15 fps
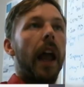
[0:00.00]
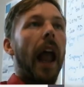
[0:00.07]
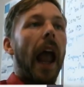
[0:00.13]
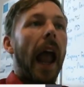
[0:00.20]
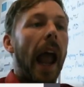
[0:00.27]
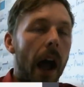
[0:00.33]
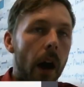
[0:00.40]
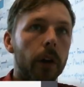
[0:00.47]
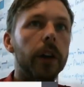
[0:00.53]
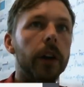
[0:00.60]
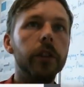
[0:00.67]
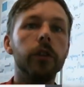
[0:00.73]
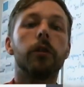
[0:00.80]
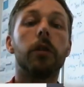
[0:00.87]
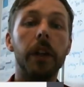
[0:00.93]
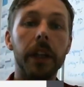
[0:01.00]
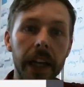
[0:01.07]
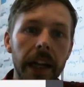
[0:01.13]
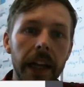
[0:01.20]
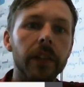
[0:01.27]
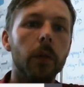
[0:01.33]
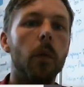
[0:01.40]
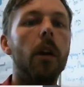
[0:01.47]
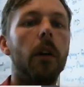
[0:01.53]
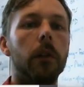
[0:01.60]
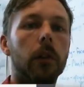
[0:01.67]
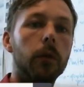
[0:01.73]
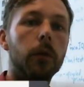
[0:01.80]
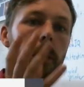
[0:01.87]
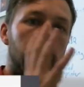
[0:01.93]
how can you create a while
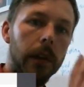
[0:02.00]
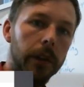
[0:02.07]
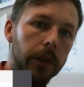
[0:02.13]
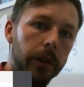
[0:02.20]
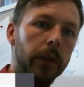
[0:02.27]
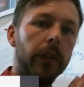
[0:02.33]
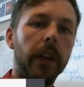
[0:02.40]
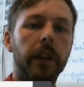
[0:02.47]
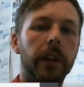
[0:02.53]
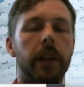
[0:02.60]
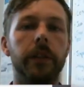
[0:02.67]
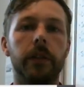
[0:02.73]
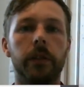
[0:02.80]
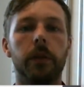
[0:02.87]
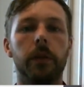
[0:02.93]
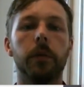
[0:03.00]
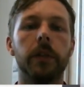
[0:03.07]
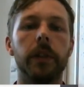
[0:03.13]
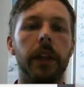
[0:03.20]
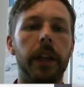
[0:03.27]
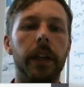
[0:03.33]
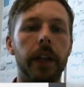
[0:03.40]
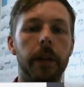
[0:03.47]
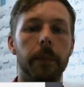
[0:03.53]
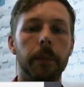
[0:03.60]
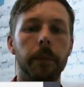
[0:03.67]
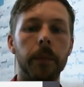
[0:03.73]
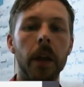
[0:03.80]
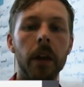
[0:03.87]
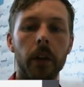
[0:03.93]
loop using these tools here?
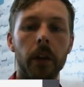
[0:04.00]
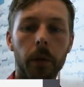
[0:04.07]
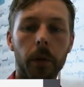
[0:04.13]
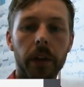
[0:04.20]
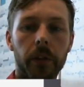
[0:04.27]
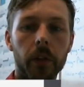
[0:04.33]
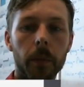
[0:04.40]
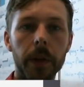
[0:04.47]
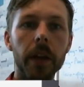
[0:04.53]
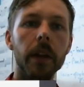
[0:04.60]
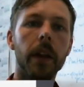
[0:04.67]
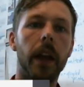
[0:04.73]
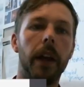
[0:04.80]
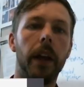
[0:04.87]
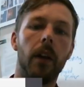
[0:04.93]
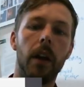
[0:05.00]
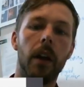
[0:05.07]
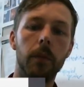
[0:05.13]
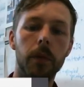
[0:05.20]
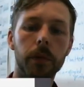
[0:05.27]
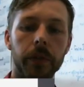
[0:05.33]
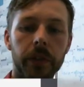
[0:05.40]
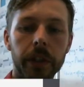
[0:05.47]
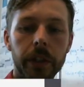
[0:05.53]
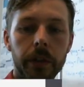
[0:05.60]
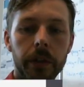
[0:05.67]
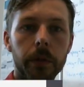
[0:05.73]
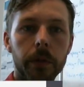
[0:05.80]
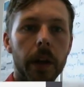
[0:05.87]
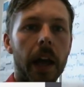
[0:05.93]
So we're going to stop there, and I will see
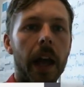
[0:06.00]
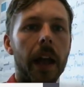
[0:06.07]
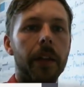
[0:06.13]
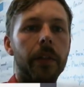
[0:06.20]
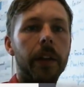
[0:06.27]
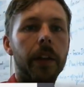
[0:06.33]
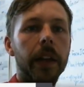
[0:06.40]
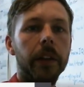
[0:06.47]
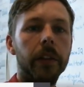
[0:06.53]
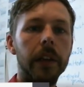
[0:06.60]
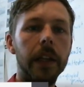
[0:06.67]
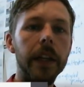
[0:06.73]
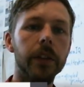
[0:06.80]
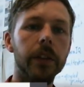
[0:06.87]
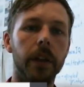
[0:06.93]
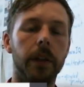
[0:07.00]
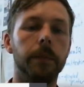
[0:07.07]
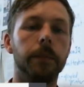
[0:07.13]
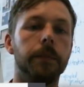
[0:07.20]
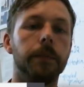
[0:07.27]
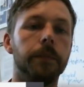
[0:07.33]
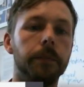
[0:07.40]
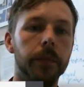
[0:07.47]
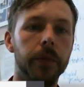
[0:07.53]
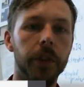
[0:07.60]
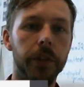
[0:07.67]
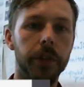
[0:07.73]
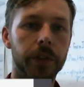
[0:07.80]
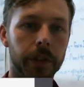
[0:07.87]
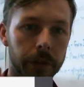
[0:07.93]
you at the next lecture.
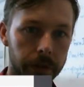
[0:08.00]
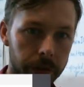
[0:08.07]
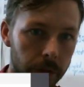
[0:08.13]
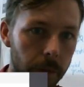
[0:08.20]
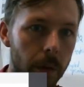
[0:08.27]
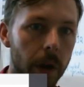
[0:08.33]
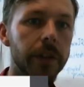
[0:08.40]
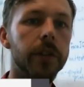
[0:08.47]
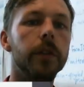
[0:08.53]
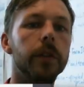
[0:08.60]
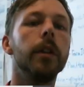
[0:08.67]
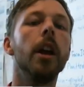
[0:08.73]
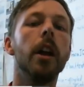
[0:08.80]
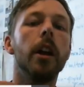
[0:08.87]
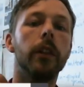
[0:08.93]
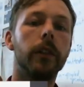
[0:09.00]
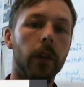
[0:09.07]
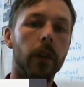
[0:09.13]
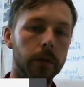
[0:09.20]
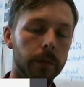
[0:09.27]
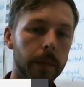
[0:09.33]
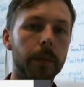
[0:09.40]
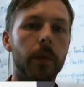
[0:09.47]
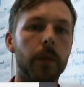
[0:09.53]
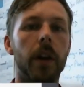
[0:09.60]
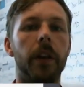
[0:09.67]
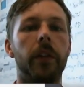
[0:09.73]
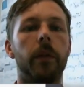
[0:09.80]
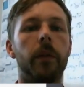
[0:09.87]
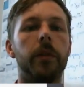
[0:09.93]
Just to remind you, don't
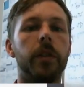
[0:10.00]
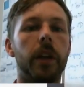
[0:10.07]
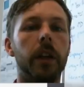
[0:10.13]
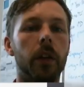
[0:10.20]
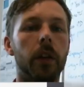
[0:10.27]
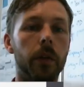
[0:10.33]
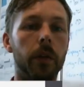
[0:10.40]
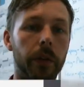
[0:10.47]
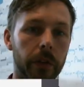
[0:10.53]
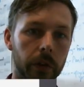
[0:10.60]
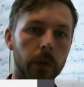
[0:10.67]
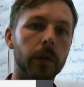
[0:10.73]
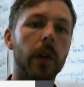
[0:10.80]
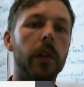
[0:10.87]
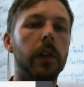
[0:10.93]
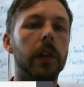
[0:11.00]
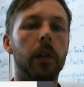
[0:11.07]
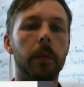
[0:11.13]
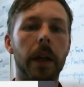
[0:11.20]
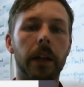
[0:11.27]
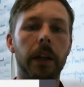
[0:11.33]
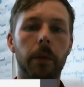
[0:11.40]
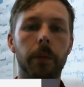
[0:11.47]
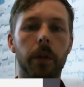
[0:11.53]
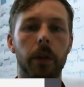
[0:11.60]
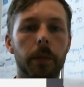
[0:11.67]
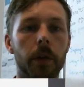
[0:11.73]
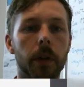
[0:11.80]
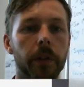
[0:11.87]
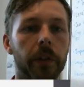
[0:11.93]
memorize the machine codes, do know the little man computer
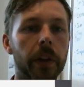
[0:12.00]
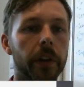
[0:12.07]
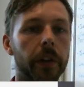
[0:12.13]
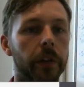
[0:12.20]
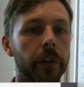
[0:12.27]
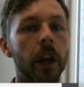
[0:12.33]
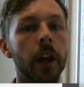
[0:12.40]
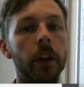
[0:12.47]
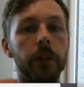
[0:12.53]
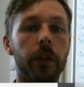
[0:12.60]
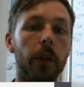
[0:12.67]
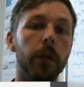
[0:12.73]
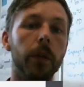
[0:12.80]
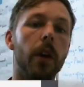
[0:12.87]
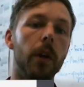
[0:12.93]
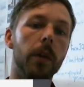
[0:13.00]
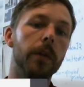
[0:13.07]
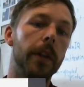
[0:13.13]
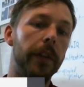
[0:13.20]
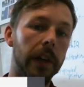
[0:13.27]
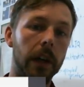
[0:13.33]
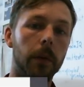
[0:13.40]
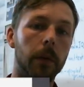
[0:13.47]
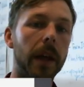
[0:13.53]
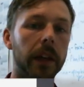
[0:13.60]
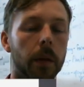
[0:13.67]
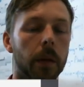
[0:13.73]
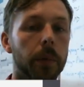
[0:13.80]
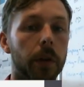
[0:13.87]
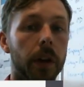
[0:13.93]
process, do know that the little man
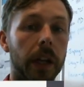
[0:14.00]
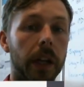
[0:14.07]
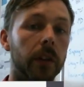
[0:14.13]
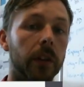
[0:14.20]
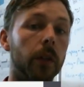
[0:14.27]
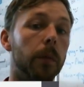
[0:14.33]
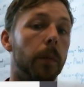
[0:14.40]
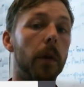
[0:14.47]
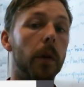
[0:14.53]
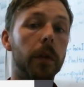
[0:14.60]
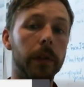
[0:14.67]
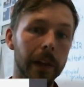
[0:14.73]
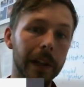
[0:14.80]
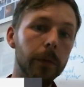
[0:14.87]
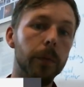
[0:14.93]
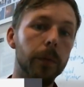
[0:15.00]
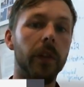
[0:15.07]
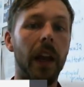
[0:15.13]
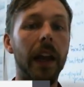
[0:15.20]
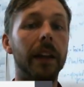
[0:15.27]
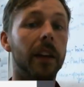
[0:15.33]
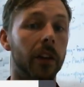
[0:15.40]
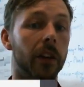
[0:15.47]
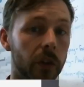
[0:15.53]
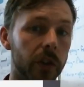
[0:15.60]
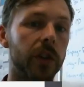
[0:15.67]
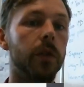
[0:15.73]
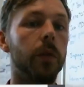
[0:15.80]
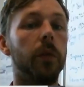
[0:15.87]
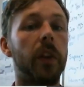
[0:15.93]
computer can do both loops and
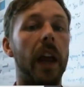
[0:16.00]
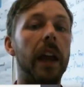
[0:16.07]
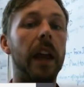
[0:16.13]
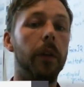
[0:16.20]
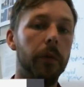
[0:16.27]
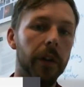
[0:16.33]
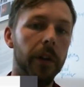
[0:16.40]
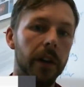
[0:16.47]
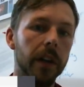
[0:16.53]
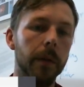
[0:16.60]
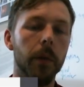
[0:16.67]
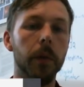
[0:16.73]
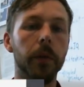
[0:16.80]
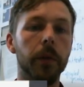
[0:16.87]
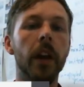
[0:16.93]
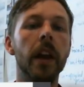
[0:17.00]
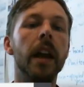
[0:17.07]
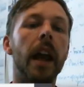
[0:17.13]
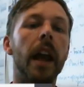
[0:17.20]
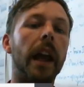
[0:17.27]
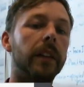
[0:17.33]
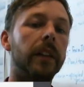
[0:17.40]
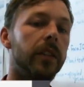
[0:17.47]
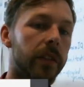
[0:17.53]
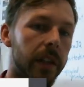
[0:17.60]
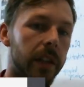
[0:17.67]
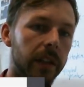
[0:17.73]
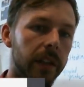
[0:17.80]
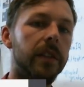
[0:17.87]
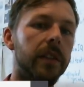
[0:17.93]
conditionals and variables, and just
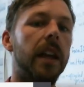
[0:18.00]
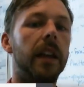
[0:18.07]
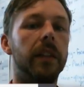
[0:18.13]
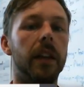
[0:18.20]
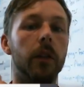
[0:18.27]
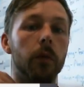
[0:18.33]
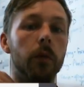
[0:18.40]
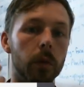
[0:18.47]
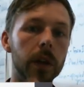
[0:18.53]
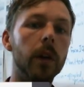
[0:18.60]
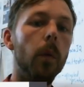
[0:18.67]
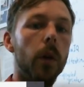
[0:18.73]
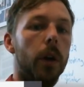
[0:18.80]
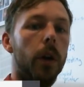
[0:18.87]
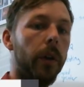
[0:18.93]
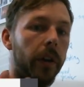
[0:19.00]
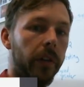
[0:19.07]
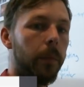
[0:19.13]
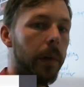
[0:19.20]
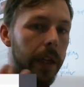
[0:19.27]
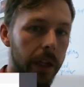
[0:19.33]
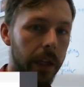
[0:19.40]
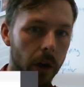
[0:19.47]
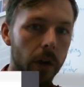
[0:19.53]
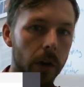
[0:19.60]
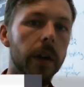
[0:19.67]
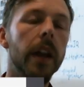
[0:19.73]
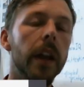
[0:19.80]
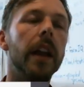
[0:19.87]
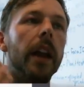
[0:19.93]
understand that real world assembly code
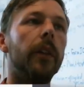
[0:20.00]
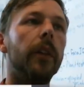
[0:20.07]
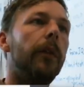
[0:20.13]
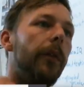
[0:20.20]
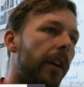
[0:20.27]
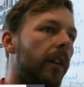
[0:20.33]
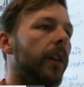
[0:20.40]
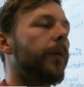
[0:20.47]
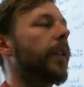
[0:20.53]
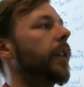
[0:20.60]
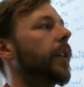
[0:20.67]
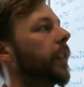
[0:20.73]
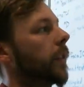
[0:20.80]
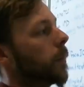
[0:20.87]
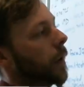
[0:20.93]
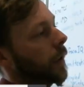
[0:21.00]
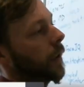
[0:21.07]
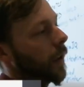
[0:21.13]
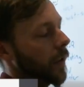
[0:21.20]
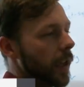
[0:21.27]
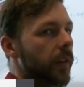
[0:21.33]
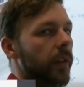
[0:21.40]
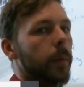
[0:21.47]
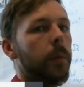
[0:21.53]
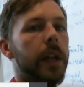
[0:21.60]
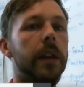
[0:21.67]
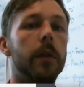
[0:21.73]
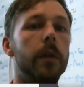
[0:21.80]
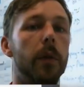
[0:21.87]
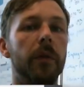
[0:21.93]
is very, very similar to the assembly
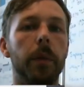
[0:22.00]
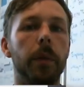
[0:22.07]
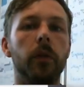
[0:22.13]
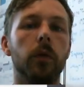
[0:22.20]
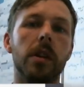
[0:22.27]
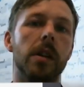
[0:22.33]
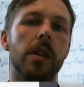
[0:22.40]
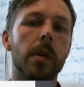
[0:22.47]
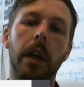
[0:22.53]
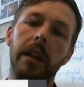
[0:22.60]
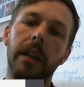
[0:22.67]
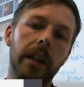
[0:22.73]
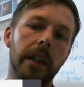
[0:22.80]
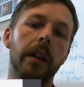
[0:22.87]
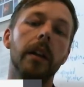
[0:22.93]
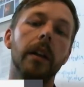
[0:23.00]
that we've been talking about in here,